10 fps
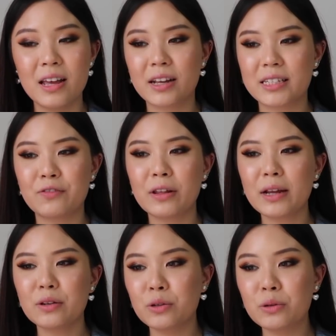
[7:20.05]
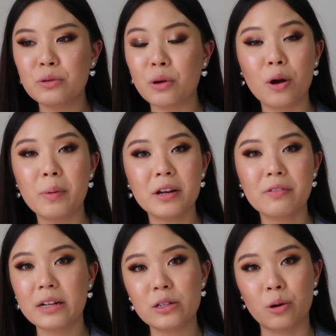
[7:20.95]
because I feel like nobody
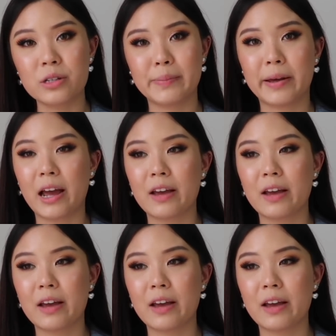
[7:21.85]
really talks about it.